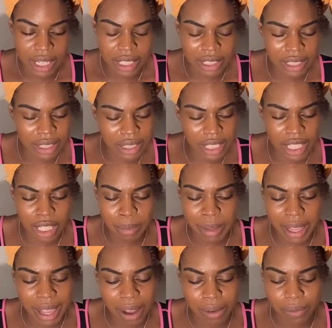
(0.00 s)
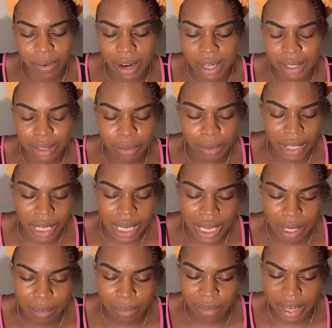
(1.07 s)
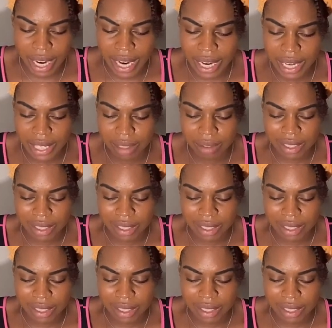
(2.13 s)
Just think about how far you've come, right?